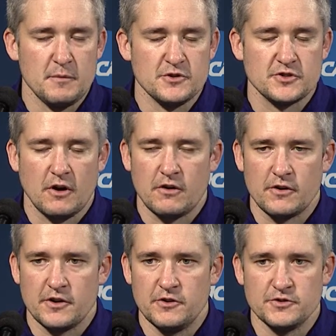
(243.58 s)
you saw
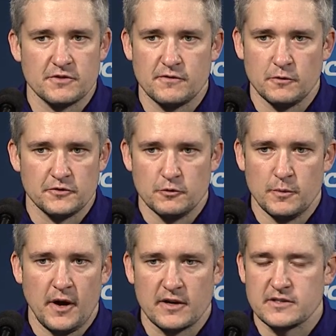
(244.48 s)
her use her full
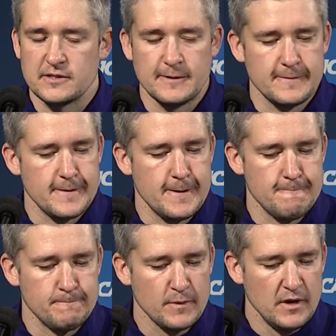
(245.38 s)
toolbox. And
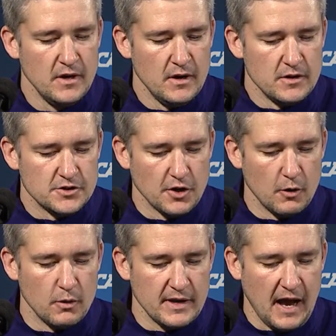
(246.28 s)
um,
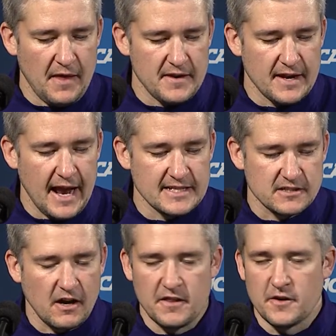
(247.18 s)
so yeah, that negates
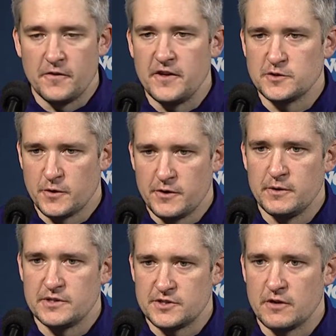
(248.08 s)
a lot of the good things we're
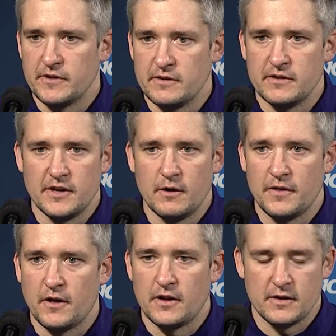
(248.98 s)
doing serving. You know, I
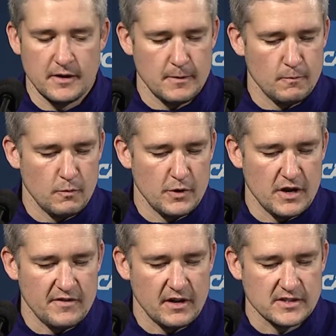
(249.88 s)
thought um, when you
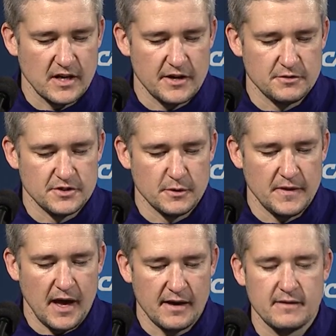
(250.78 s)
have an outside who's doing
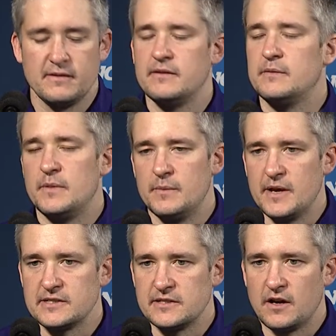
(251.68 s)
that, it, it,
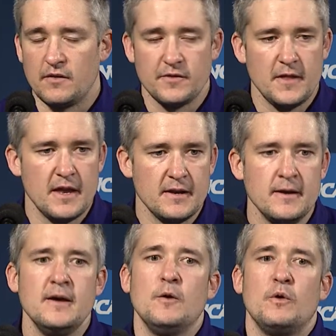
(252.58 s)
makes it tough. And then
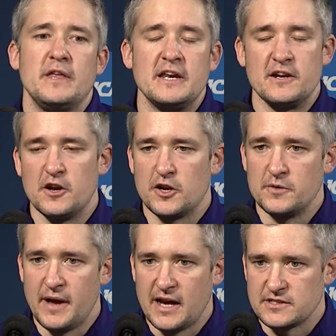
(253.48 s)
when they did good
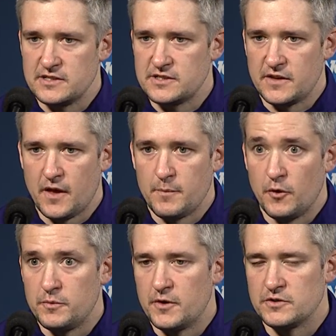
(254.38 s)
good passes, I thought
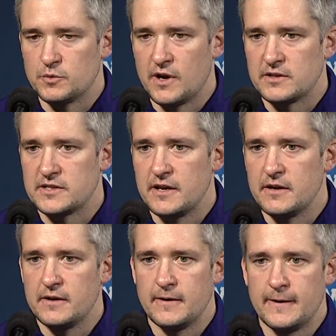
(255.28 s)
both middles were
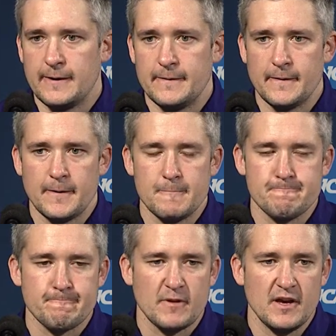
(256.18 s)
outstanding and
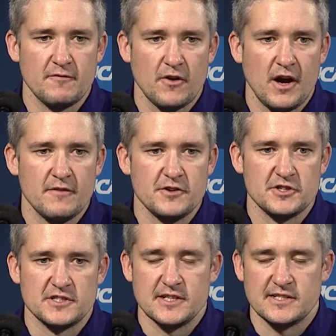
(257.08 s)
um, hit for high
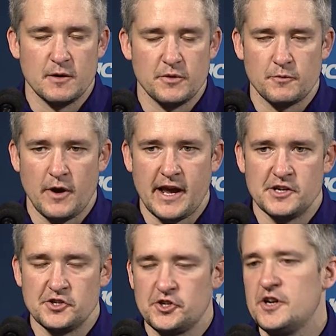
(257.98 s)
efficiencies, hit with
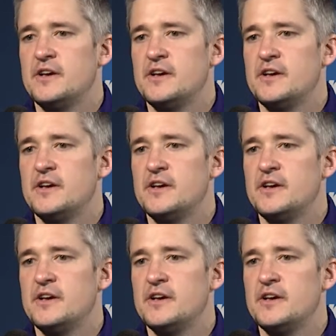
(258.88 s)
range,